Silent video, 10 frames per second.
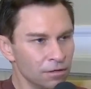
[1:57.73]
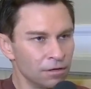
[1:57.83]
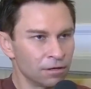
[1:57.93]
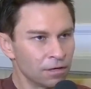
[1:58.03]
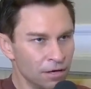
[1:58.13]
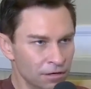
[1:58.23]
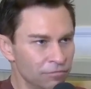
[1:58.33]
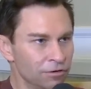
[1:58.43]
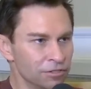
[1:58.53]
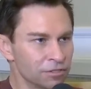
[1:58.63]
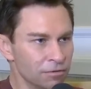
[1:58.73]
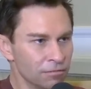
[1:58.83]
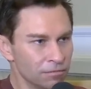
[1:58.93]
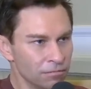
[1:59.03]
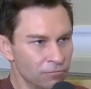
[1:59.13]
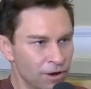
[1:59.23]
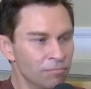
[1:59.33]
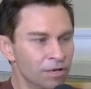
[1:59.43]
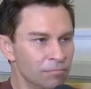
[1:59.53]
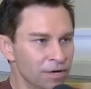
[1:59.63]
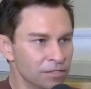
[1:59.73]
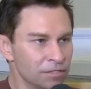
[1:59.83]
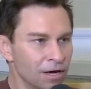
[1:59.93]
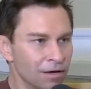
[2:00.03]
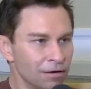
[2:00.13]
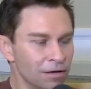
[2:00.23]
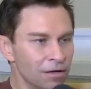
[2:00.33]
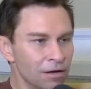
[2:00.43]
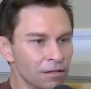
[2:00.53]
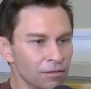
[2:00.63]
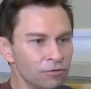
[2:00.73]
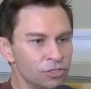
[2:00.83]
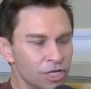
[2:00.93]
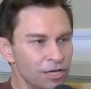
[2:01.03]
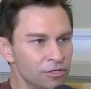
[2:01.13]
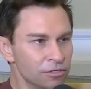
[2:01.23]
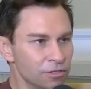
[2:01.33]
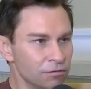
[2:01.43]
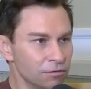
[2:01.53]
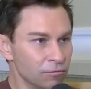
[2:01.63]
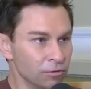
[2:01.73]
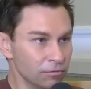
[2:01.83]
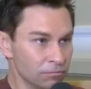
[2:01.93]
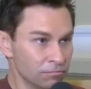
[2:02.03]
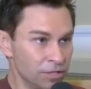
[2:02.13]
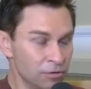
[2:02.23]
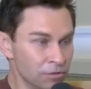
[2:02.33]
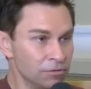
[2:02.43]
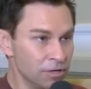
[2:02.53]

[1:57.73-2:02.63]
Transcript: uh, carnivorous, red meat-based diet, those changes are, will be good